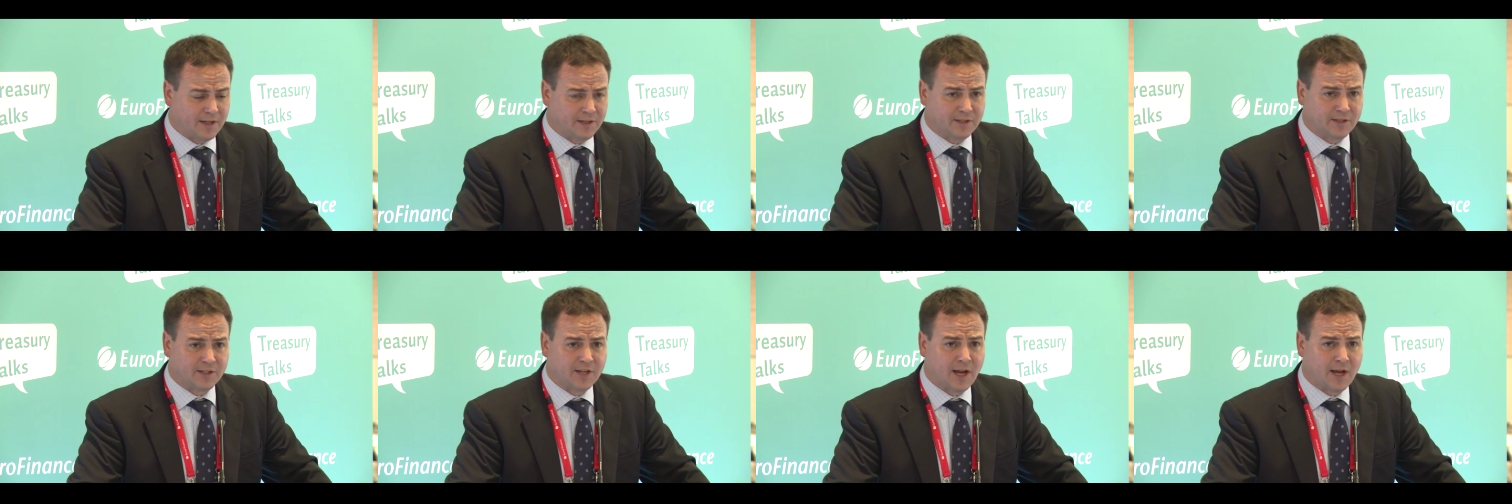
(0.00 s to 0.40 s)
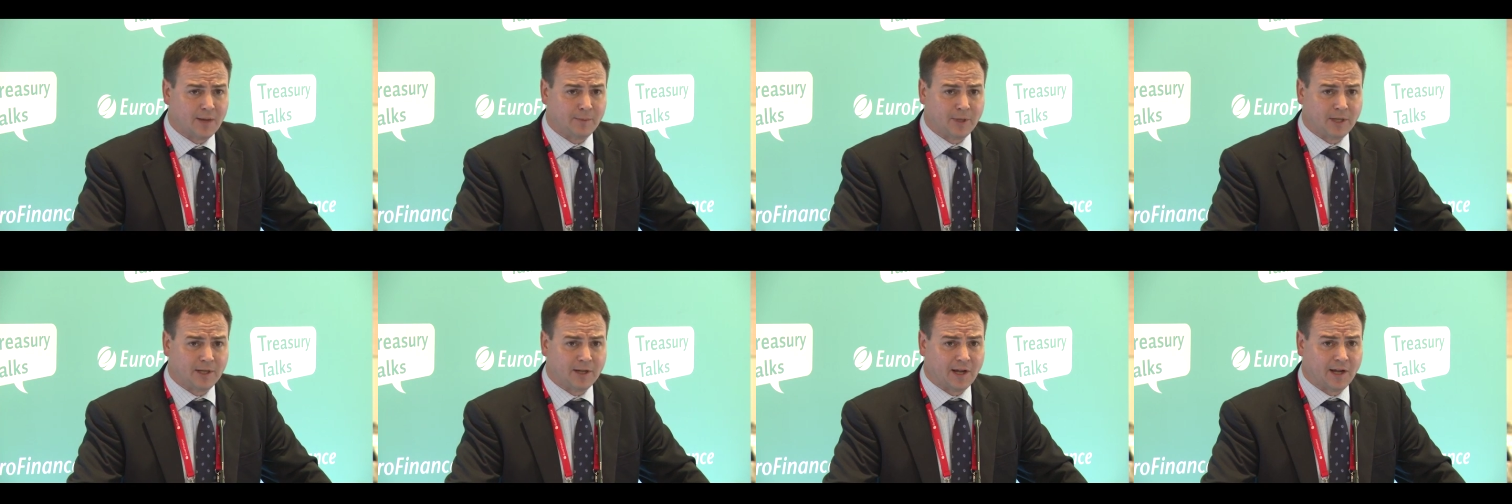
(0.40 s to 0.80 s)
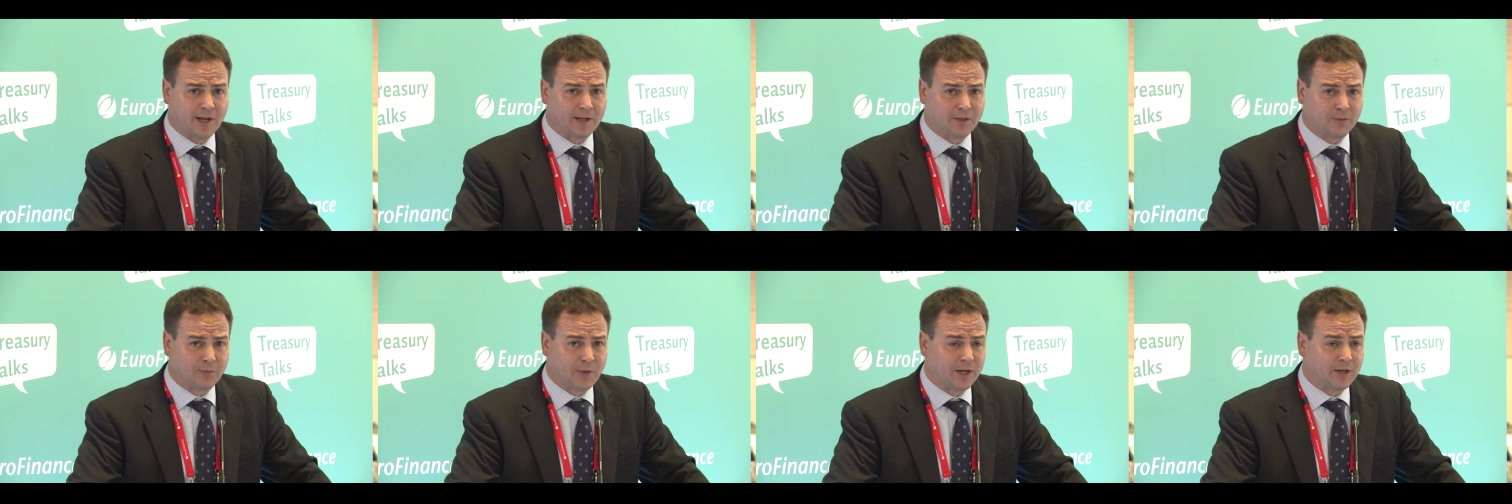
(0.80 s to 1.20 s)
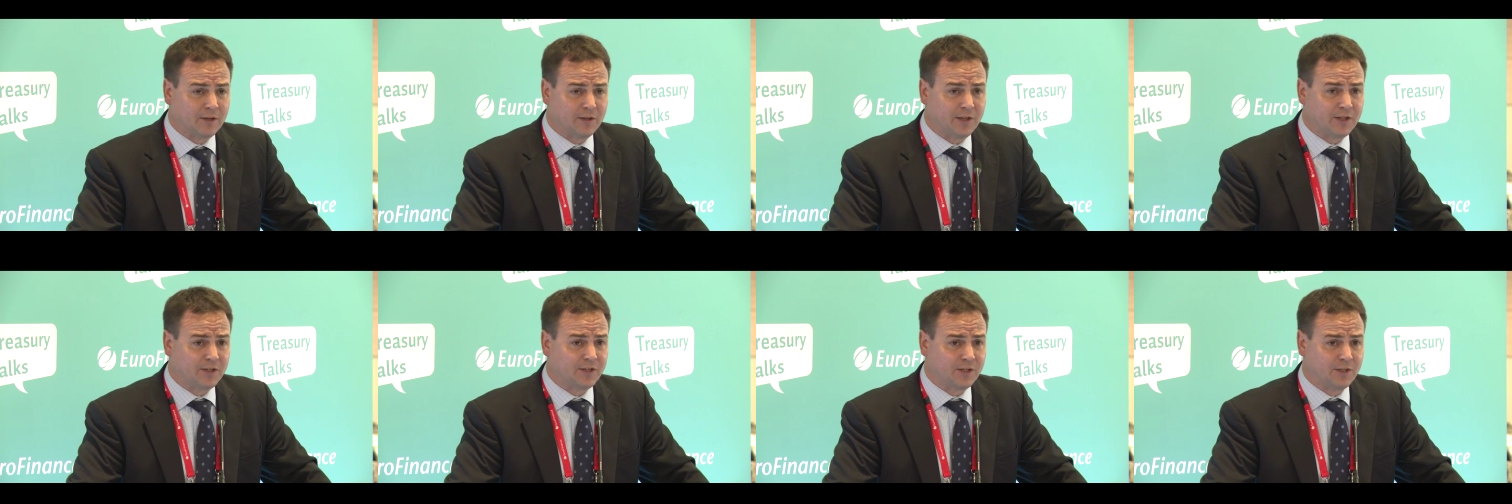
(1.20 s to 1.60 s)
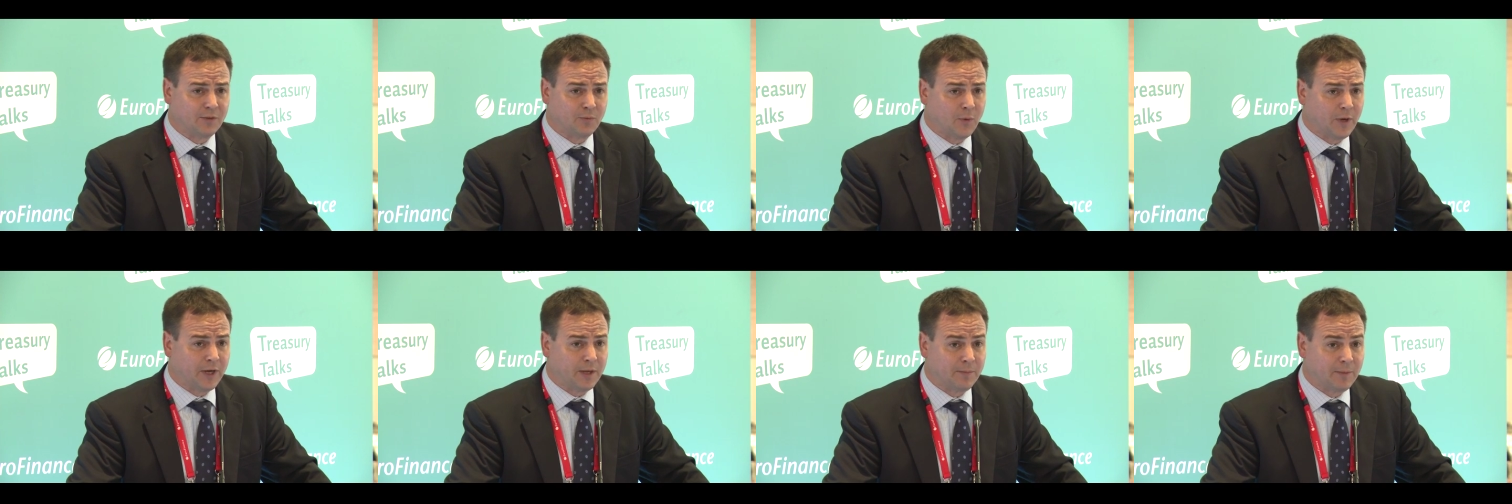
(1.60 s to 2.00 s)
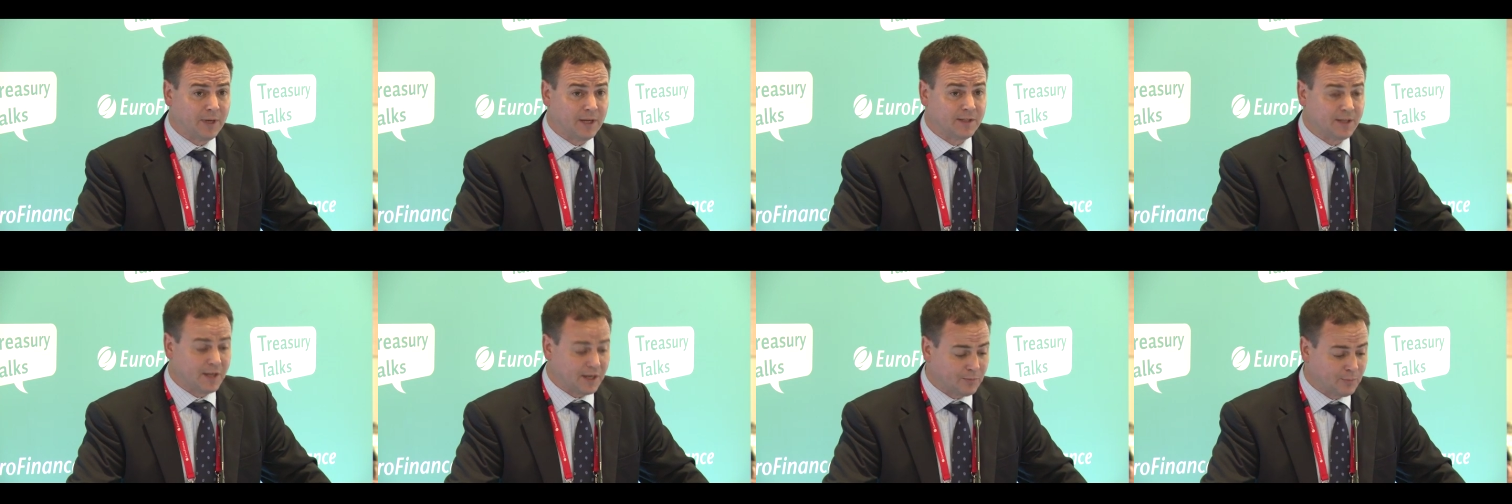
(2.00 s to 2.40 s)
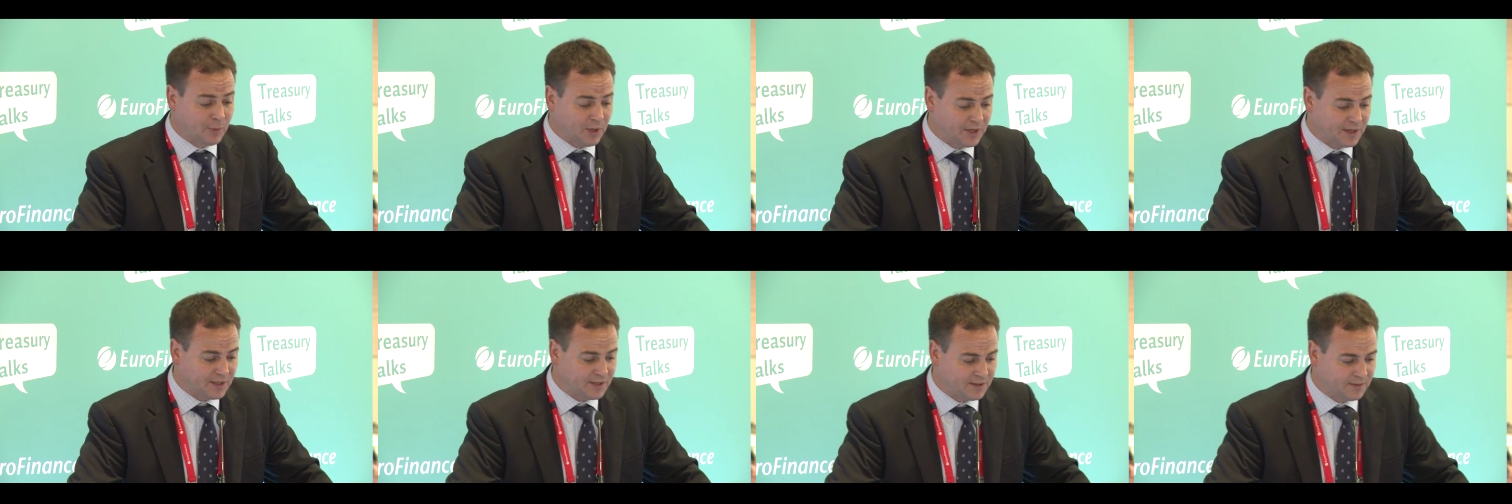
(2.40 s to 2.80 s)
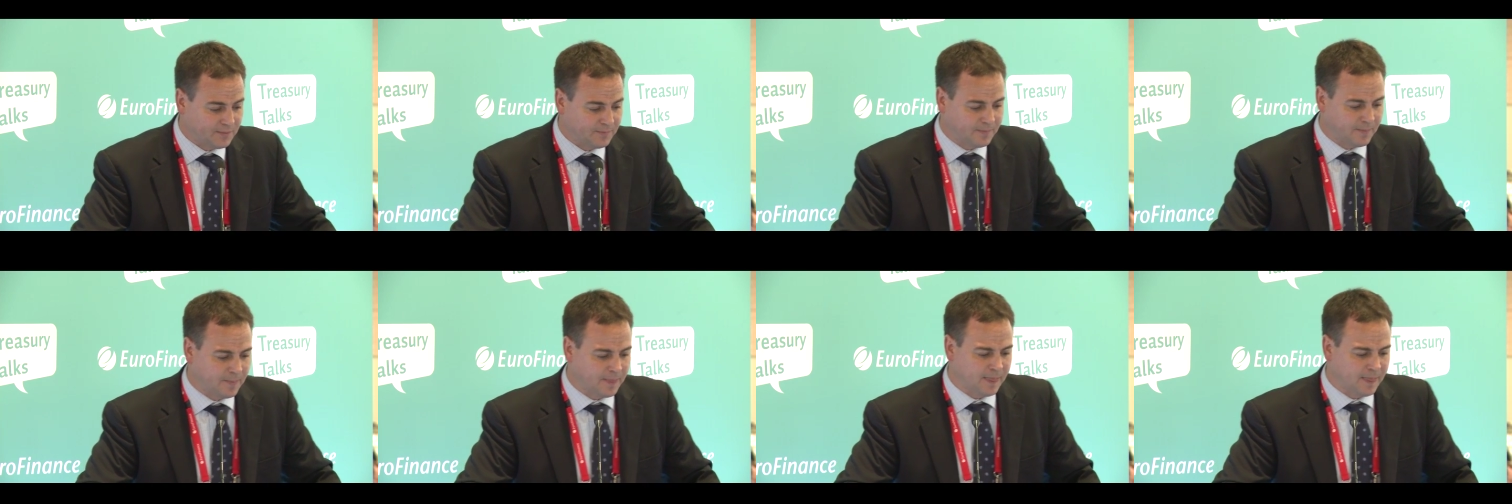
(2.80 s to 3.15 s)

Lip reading: the timing on the regulation and when it may take place.